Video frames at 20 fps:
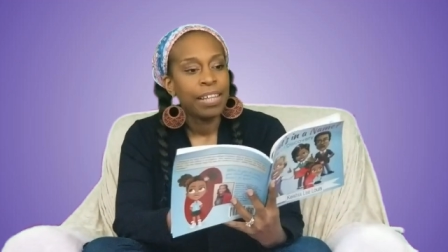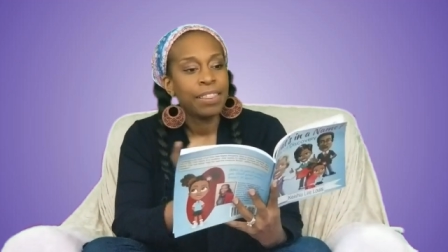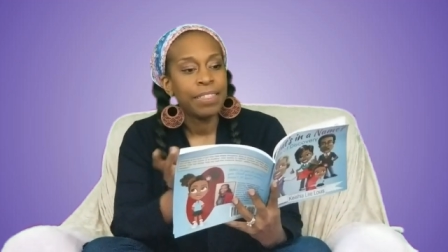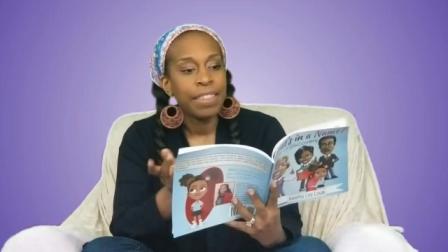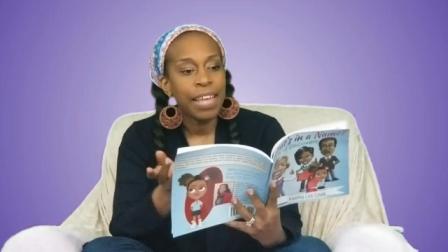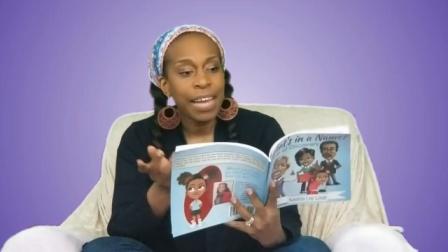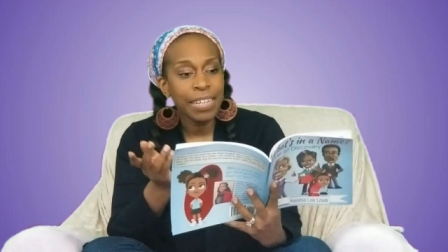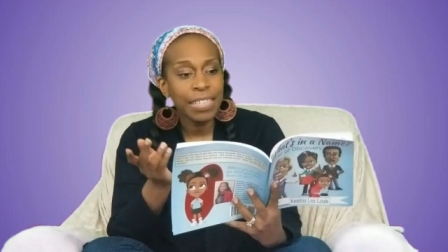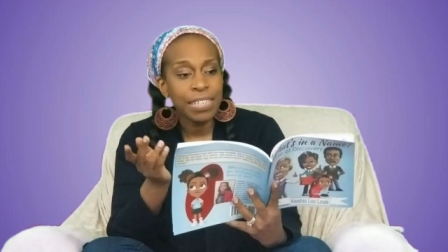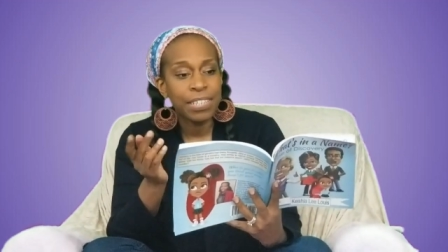
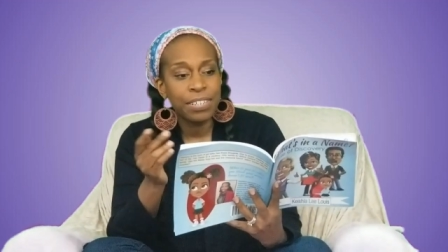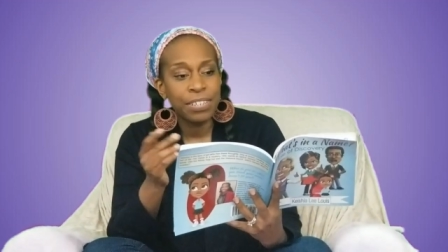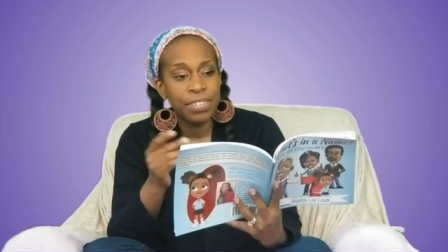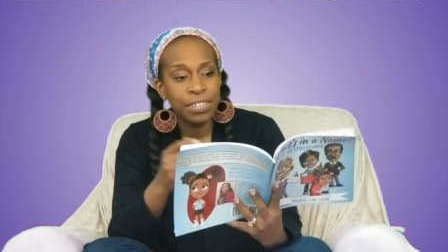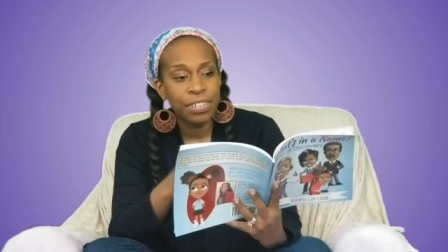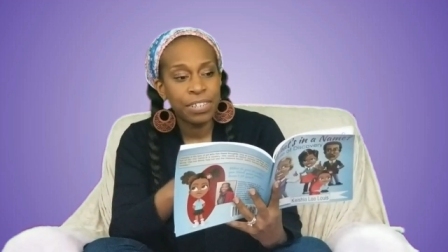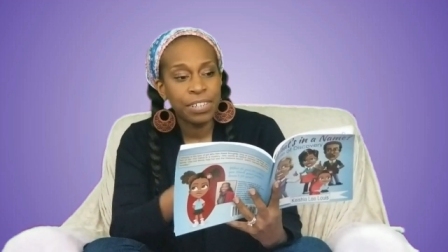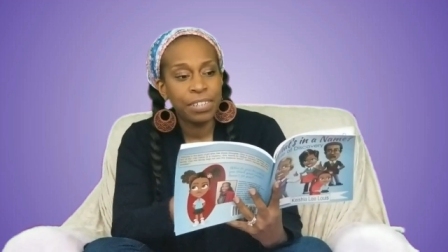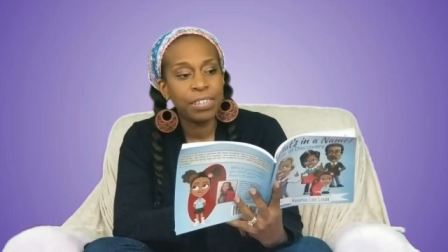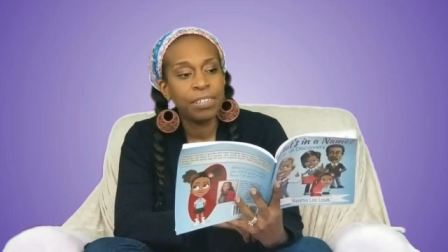That's
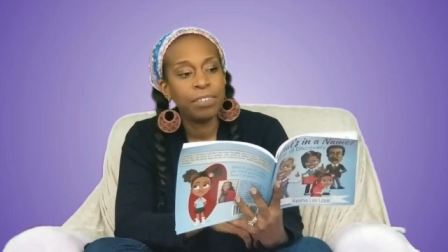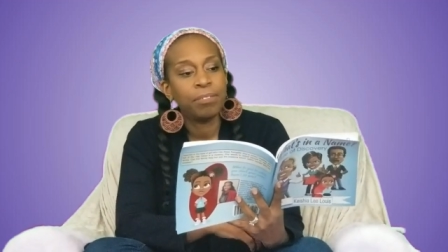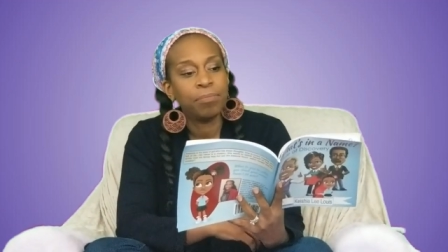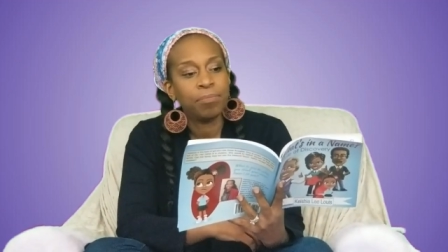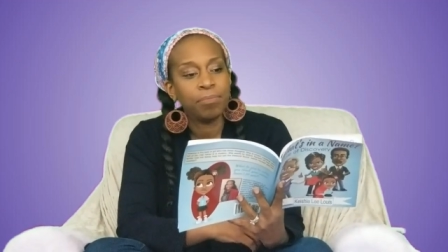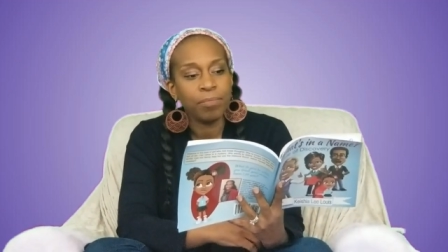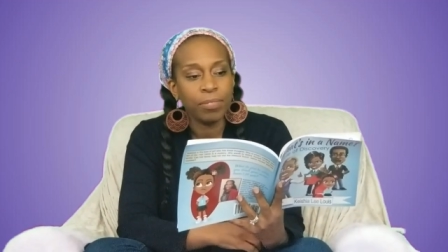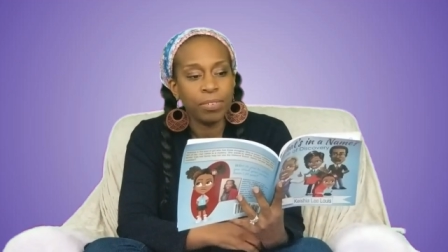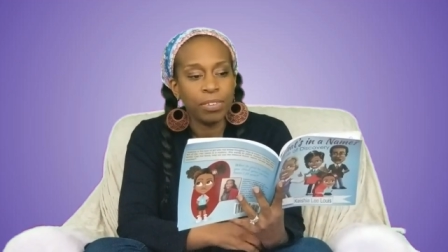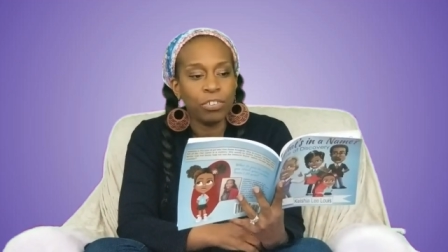good.
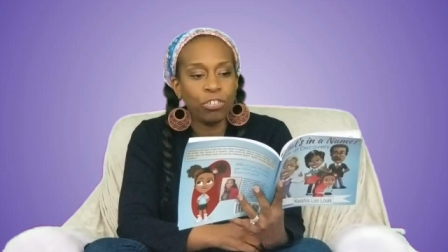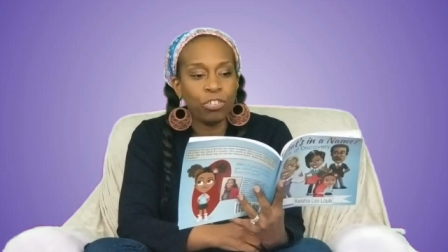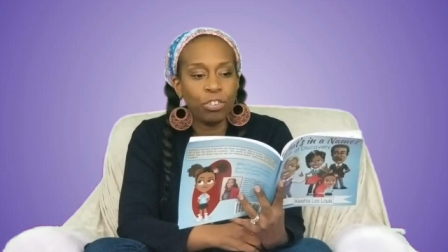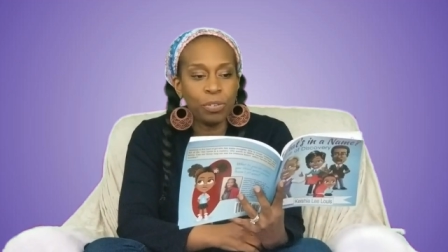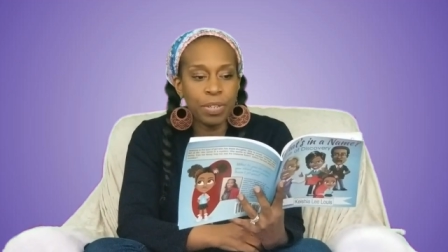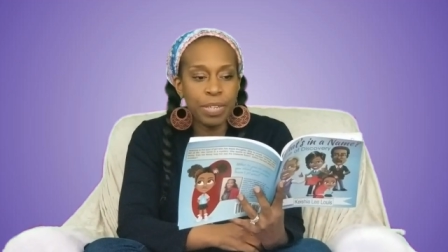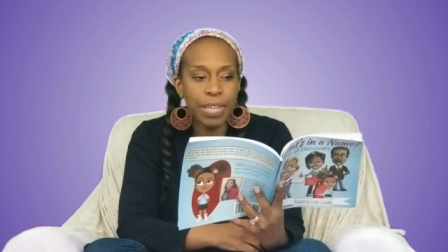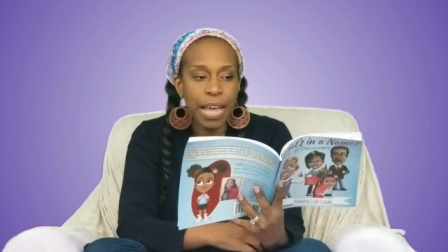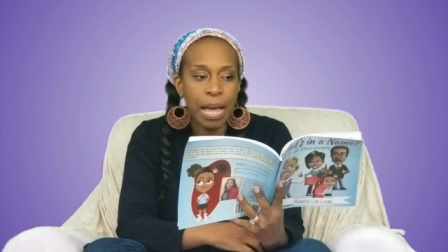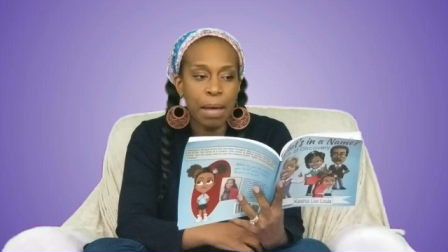She
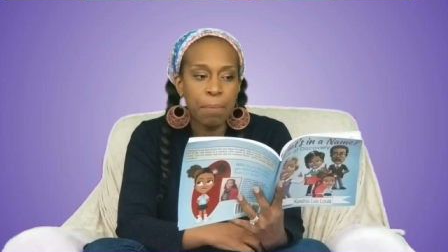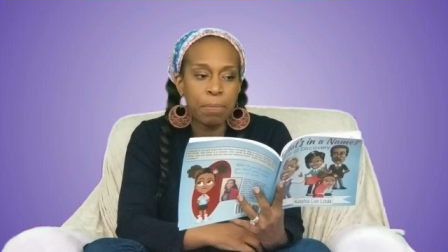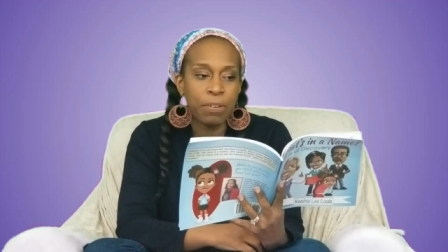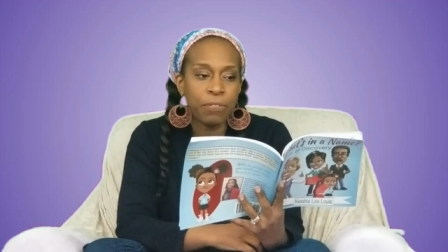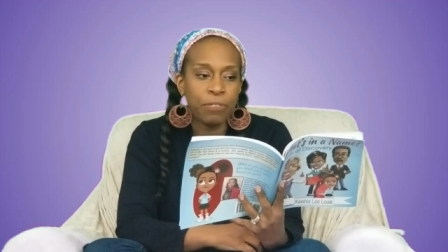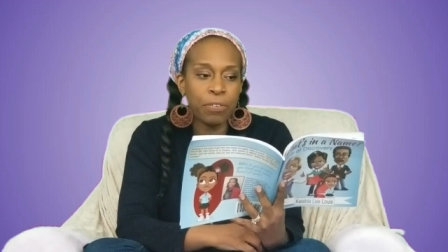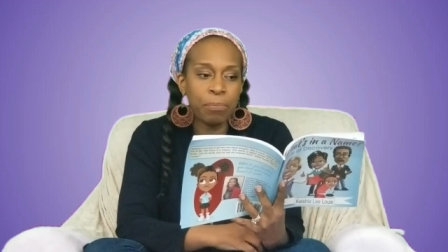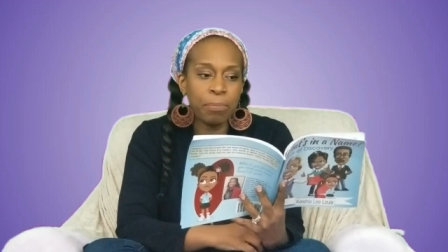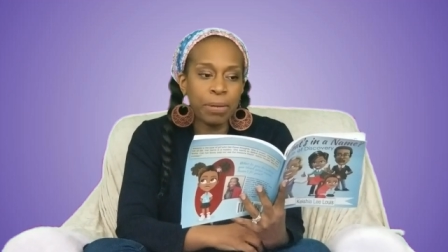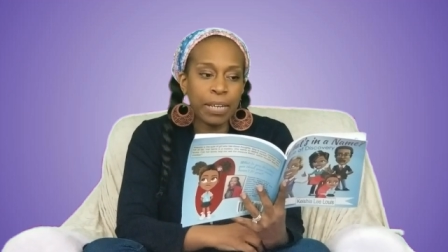was happy
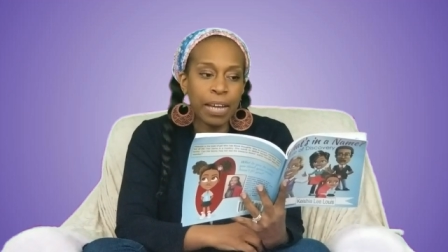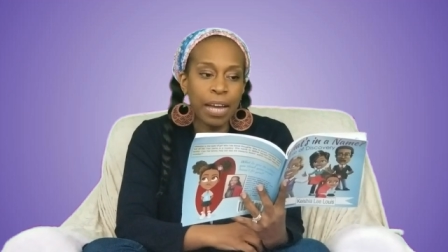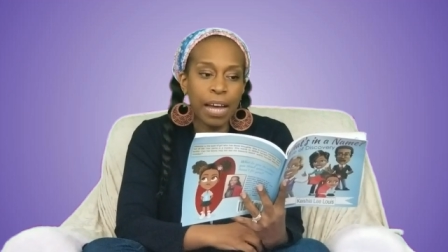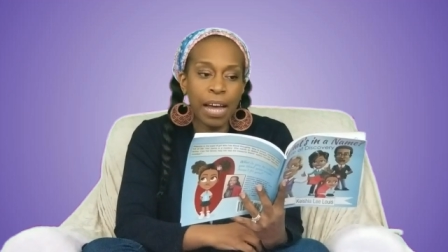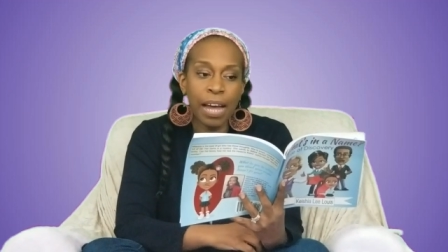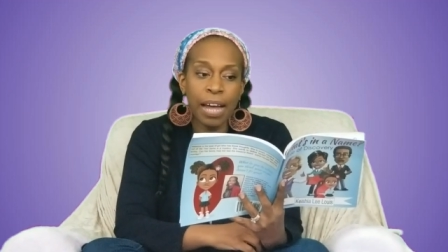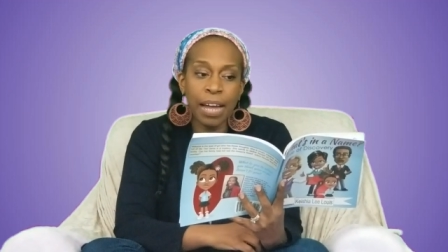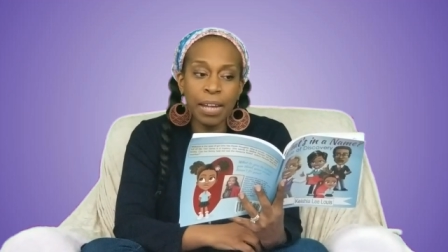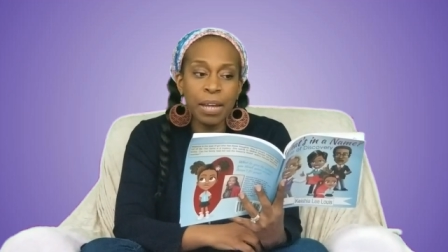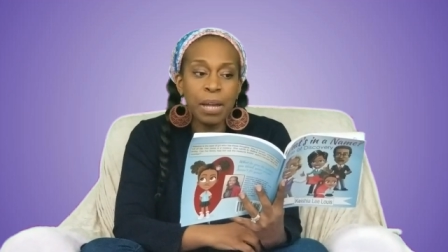for
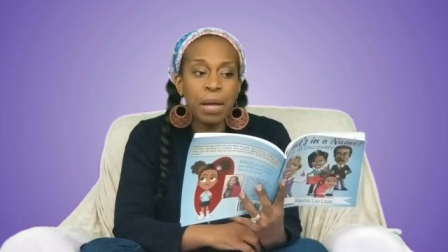Makai,